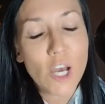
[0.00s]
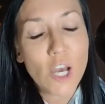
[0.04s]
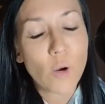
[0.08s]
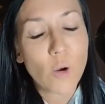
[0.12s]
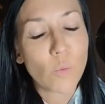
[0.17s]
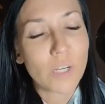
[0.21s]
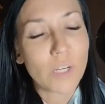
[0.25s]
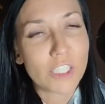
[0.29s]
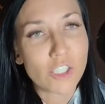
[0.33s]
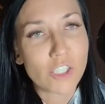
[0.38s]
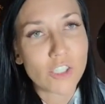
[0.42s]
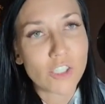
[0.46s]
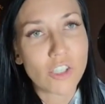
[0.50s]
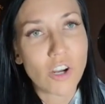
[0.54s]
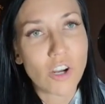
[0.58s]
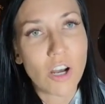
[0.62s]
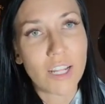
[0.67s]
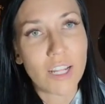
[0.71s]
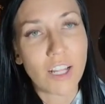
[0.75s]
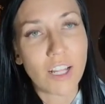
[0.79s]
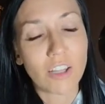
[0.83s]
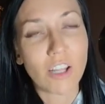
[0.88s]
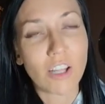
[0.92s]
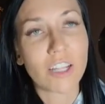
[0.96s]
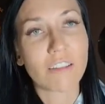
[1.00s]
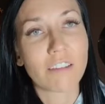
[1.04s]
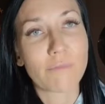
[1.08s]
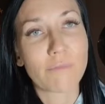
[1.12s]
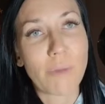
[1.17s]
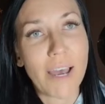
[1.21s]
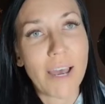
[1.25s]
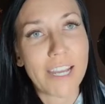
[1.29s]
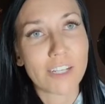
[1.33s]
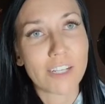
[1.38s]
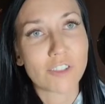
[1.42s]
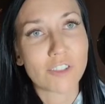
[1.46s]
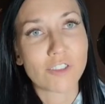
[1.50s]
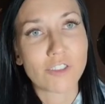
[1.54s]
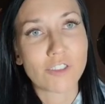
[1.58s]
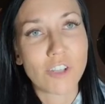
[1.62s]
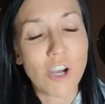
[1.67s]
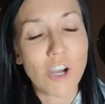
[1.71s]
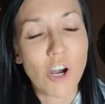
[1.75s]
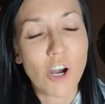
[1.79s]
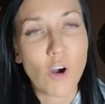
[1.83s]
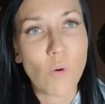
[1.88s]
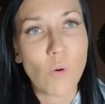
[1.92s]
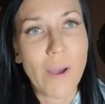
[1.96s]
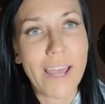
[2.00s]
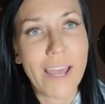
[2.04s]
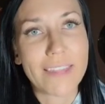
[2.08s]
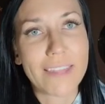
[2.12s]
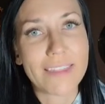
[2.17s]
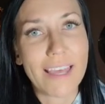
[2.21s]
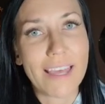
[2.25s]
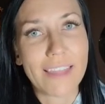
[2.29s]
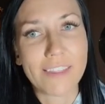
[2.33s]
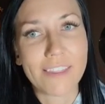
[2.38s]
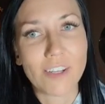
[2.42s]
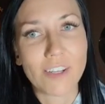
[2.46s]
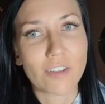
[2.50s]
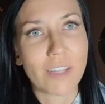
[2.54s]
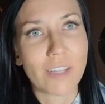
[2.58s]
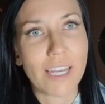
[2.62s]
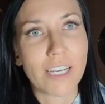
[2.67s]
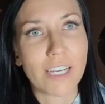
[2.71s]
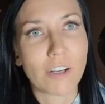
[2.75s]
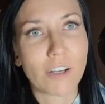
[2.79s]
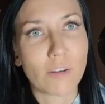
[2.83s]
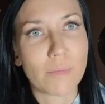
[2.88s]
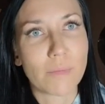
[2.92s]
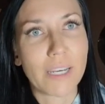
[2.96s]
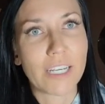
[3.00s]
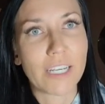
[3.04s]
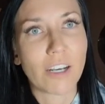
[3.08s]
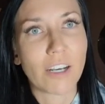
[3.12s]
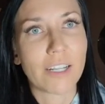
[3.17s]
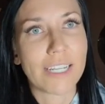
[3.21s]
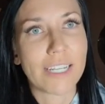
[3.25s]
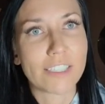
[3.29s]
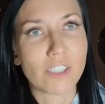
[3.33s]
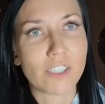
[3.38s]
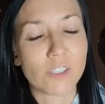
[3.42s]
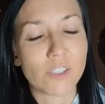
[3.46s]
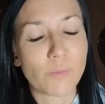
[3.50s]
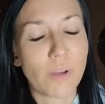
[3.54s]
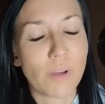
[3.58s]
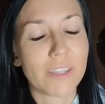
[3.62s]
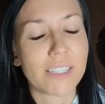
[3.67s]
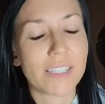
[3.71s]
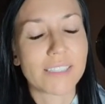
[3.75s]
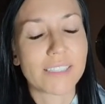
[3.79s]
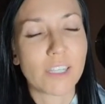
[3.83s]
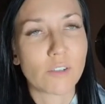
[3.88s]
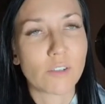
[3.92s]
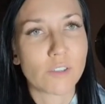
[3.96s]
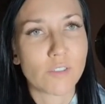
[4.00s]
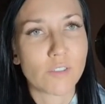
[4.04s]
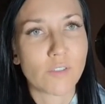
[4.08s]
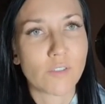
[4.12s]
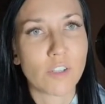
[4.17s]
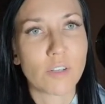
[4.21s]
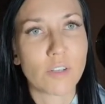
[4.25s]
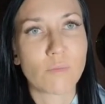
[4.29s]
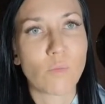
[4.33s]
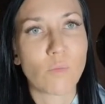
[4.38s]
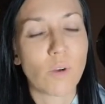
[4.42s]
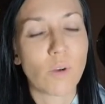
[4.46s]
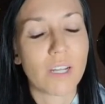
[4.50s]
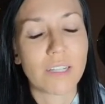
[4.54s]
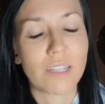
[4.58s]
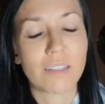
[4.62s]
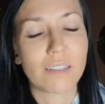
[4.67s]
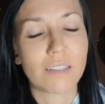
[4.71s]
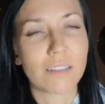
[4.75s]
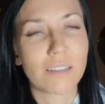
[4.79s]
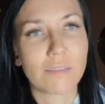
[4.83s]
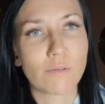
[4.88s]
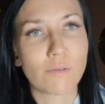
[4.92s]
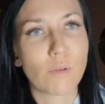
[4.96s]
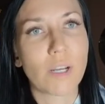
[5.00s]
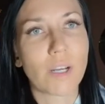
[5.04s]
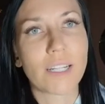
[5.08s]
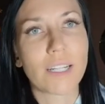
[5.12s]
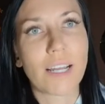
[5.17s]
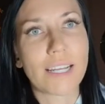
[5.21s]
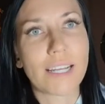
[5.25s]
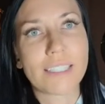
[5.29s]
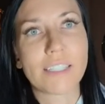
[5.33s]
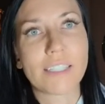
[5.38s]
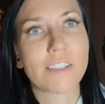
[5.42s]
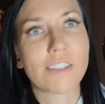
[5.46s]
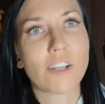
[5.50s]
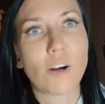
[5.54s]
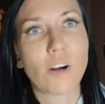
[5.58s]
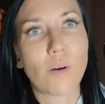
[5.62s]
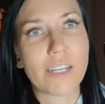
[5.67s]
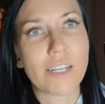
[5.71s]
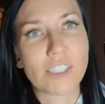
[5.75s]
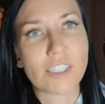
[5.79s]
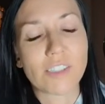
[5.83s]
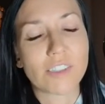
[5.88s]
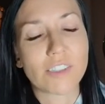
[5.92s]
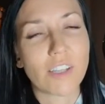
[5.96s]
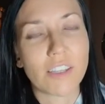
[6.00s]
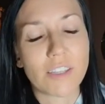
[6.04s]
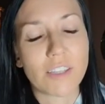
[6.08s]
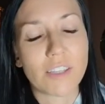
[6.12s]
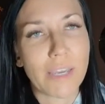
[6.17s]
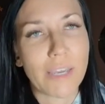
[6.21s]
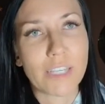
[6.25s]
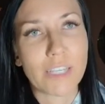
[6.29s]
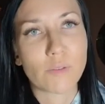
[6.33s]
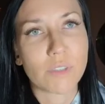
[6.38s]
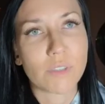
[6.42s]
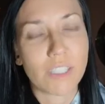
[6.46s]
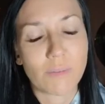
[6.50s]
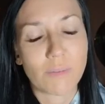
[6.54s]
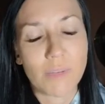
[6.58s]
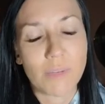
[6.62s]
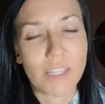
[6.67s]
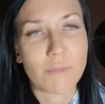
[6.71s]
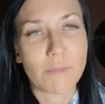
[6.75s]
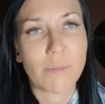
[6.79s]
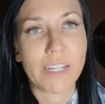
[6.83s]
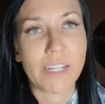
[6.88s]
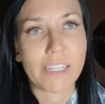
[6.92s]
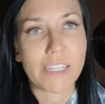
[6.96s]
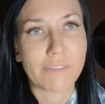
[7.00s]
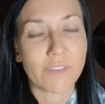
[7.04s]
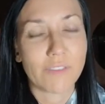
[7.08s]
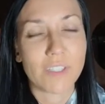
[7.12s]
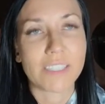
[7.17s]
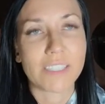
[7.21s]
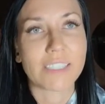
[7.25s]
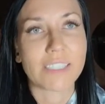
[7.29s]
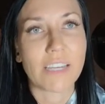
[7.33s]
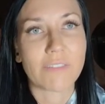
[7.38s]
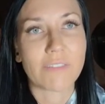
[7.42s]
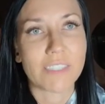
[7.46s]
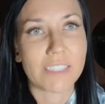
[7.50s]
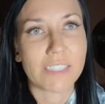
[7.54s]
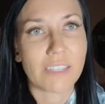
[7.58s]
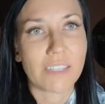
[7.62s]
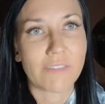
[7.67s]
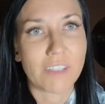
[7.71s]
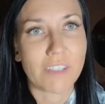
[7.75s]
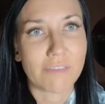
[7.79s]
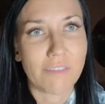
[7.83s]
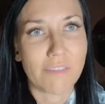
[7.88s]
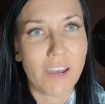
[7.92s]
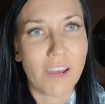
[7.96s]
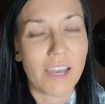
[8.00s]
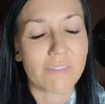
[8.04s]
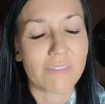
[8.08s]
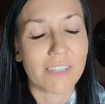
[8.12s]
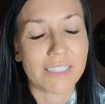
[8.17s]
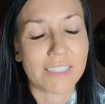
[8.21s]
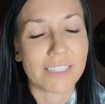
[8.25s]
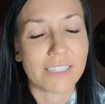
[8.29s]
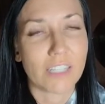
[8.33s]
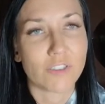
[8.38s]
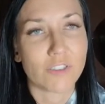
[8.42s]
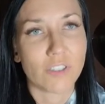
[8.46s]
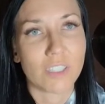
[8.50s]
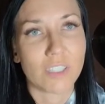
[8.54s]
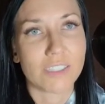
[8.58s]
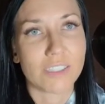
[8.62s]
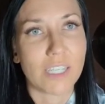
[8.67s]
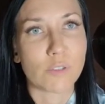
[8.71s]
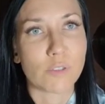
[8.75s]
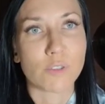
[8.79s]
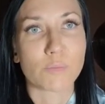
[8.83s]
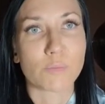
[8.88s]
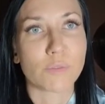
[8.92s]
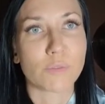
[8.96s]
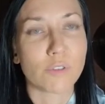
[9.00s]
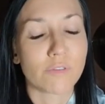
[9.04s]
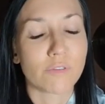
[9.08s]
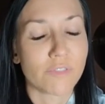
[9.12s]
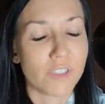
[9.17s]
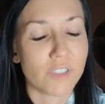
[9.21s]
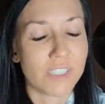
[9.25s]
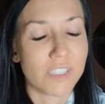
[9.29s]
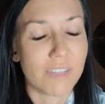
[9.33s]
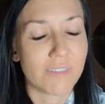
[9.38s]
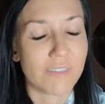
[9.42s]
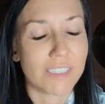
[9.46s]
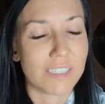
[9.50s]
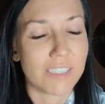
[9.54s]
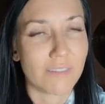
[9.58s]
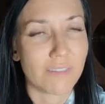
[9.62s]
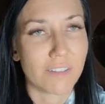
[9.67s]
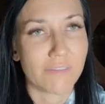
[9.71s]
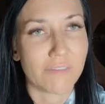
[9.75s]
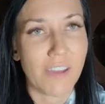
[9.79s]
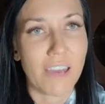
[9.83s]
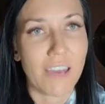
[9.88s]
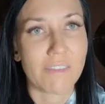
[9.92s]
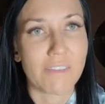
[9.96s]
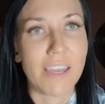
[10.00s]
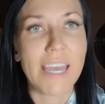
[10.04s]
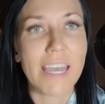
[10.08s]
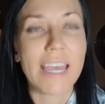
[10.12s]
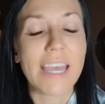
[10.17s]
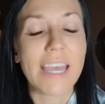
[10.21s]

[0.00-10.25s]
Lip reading: which not a lot of buyers know. And then they're like, oh my God, I just bought this house firm. What what I didn't know. I just thought the bank would give me the money for the 775, etc., because I was approved for 775.